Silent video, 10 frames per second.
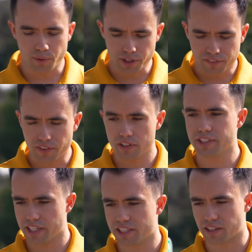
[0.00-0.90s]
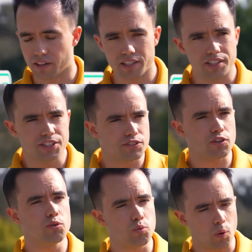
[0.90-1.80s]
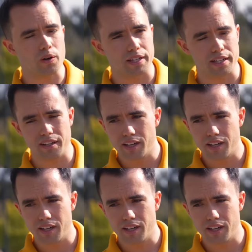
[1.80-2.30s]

Now, when you're first getting started, you're rewarded